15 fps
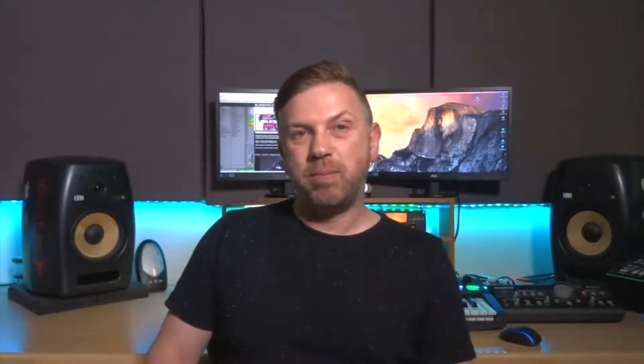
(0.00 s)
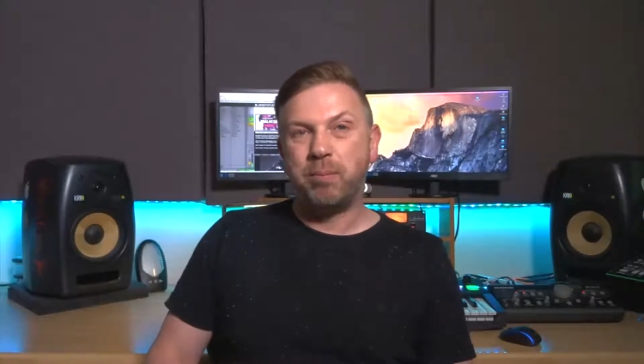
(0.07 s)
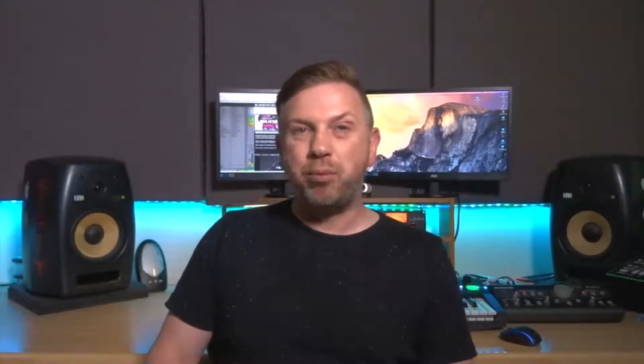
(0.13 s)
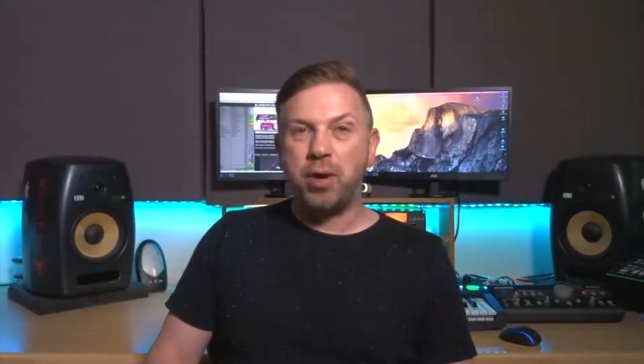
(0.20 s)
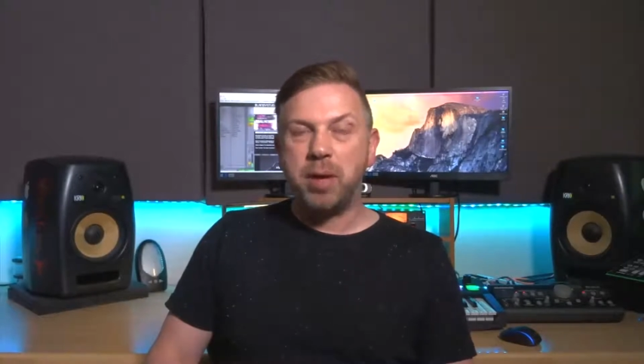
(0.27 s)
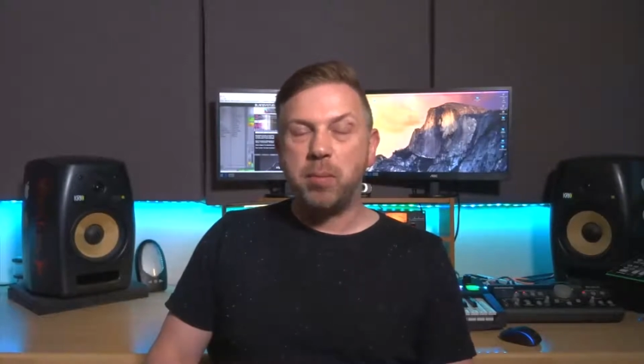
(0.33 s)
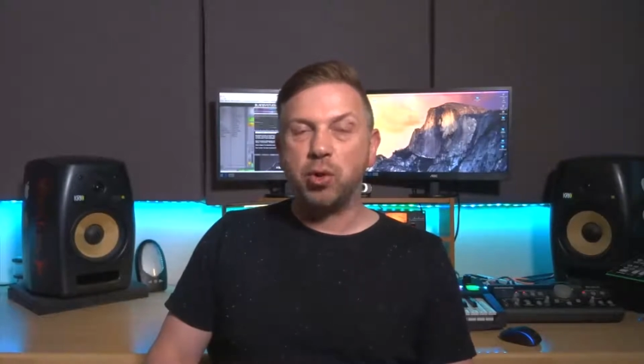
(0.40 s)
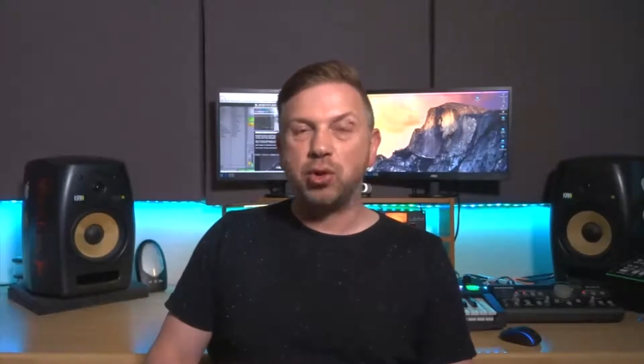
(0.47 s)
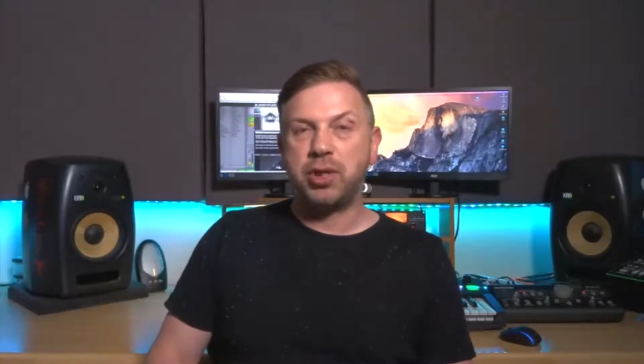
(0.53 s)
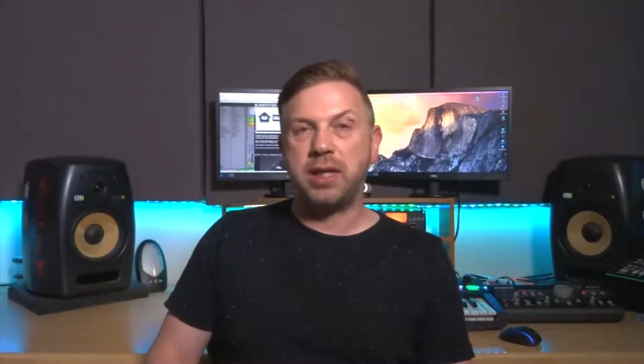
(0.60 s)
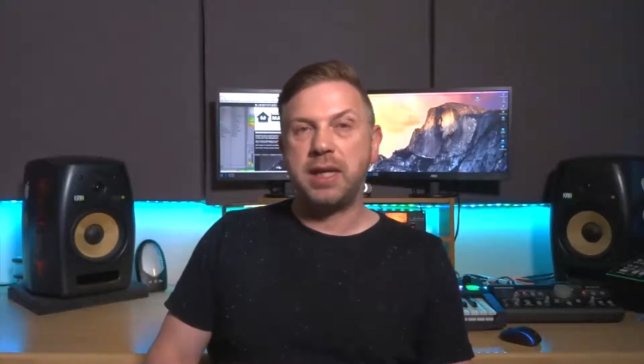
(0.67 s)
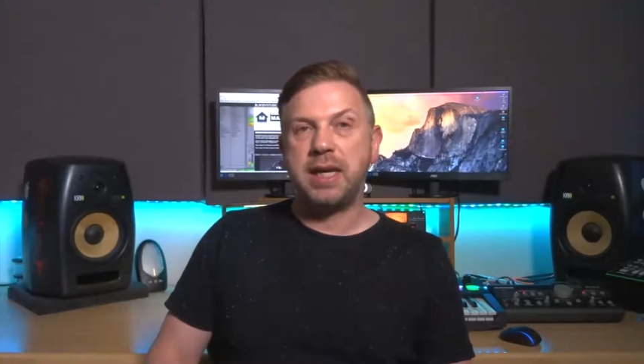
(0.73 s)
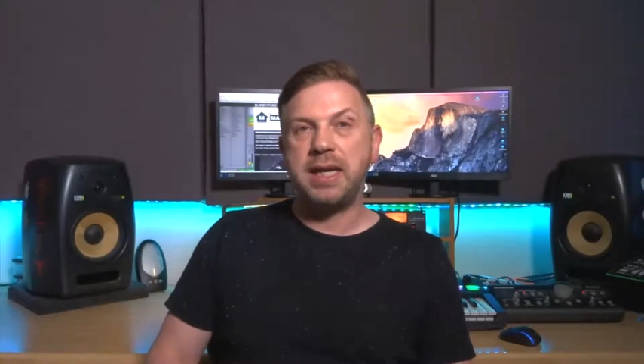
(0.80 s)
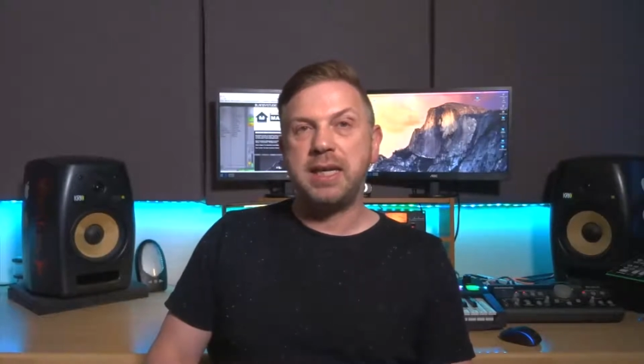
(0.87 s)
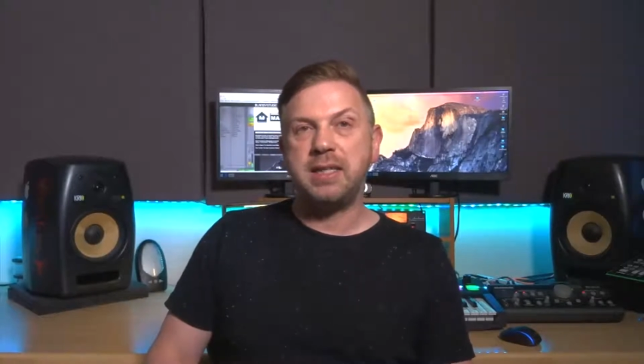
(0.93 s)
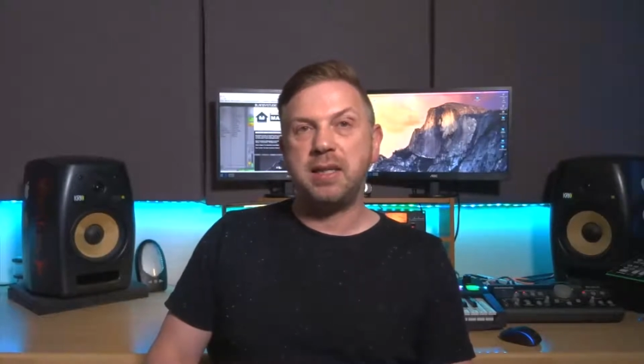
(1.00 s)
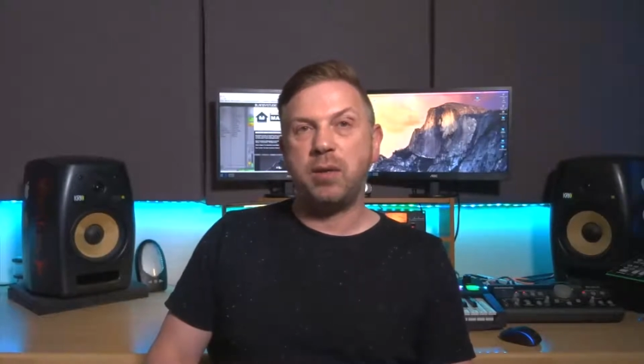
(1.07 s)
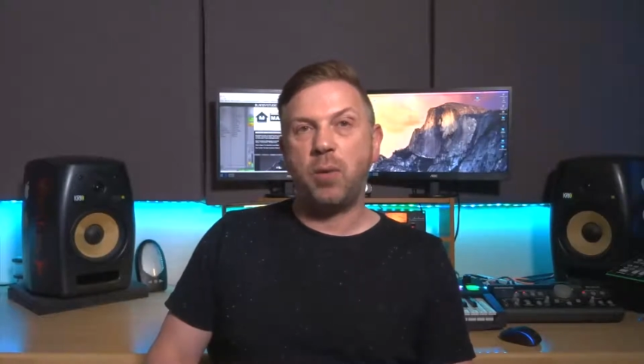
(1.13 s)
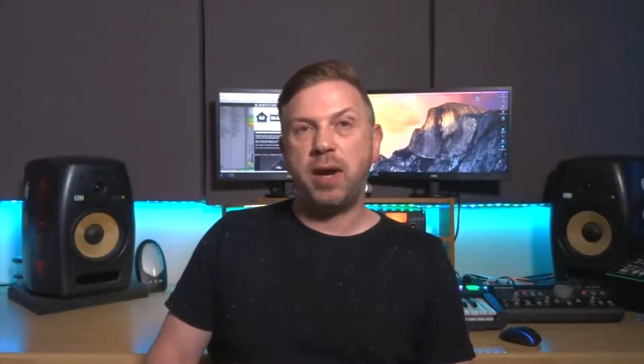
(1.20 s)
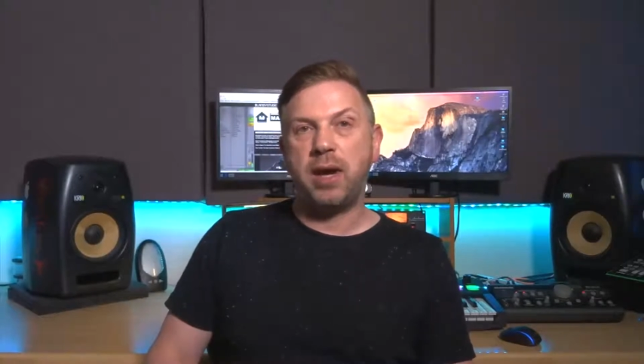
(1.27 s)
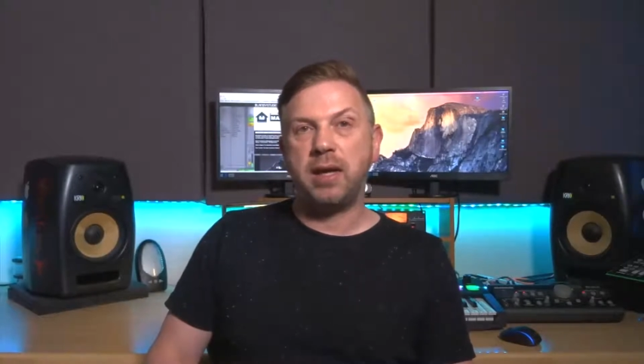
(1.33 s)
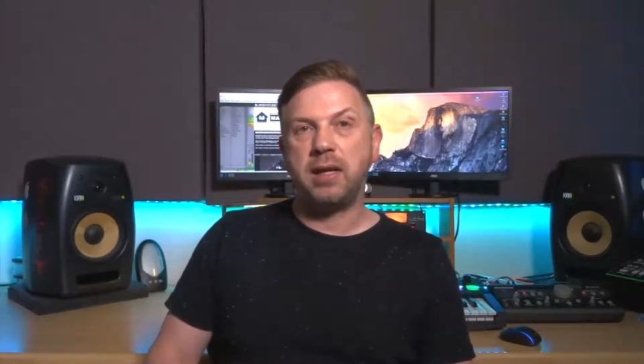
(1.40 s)
pretty much the easy
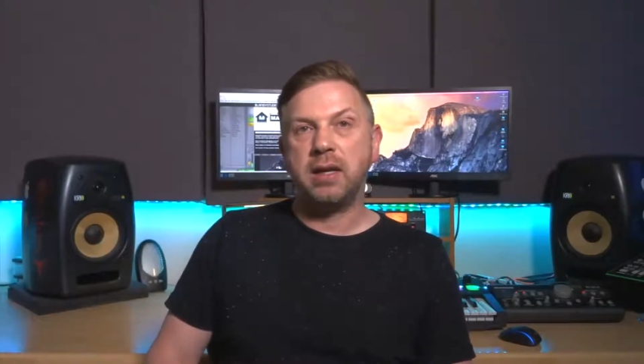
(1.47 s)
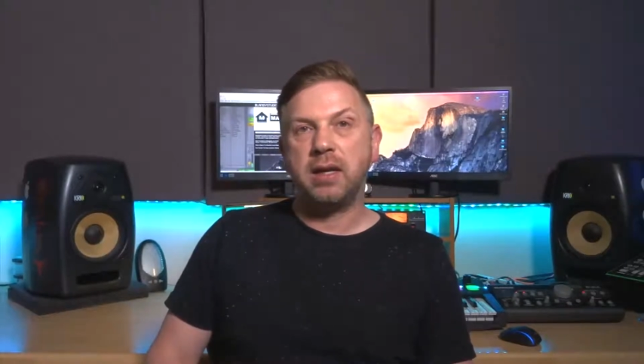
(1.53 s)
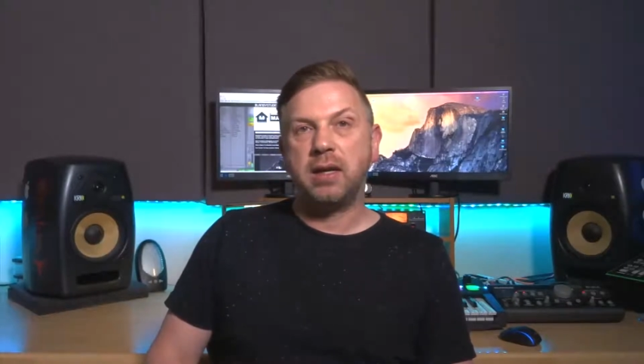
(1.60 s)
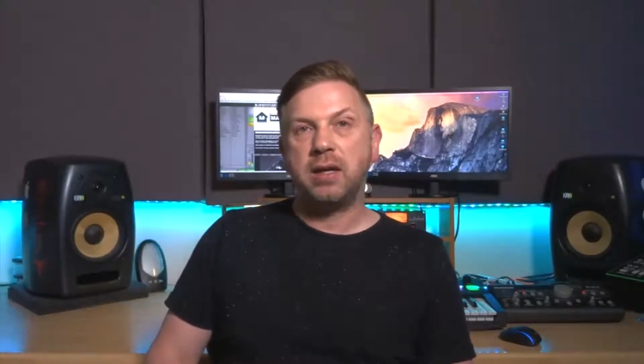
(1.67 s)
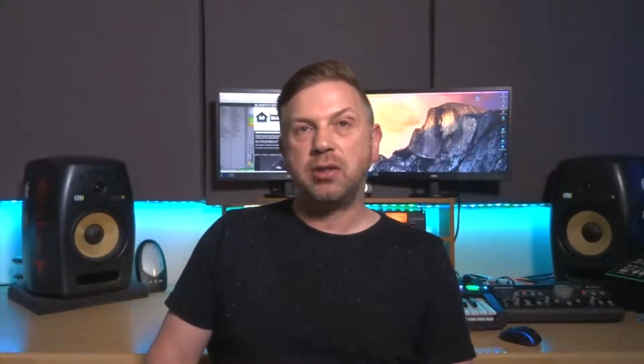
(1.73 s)
way